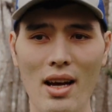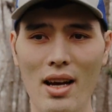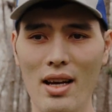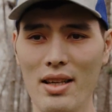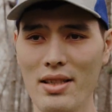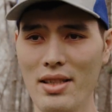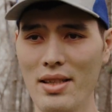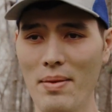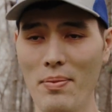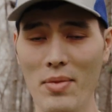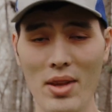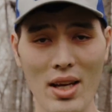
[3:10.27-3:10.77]

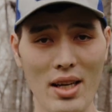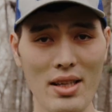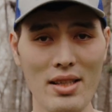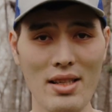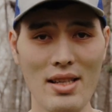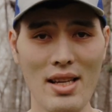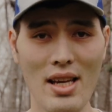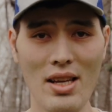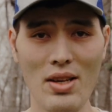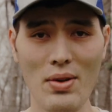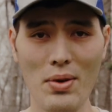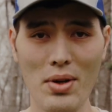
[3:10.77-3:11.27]
Some things
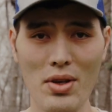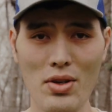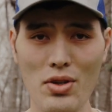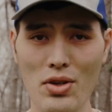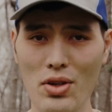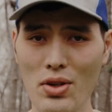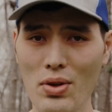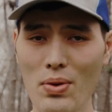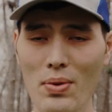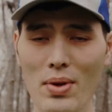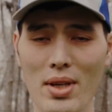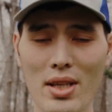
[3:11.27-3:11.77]
that you can
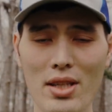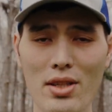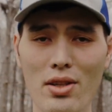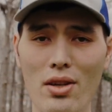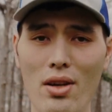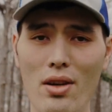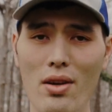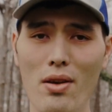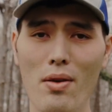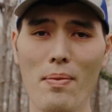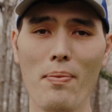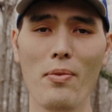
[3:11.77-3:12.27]
do is
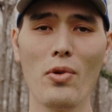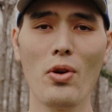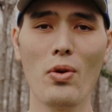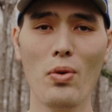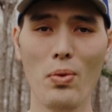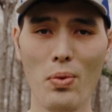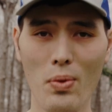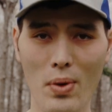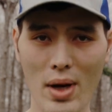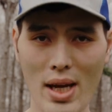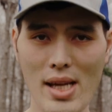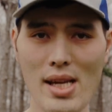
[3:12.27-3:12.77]

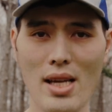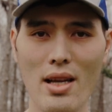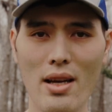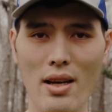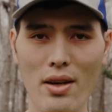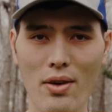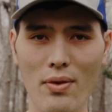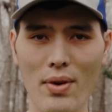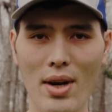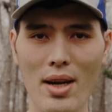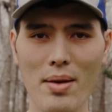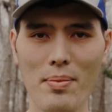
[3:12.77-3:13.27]
create a
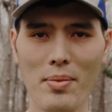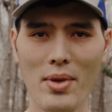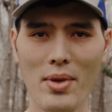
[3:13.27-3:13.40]
ground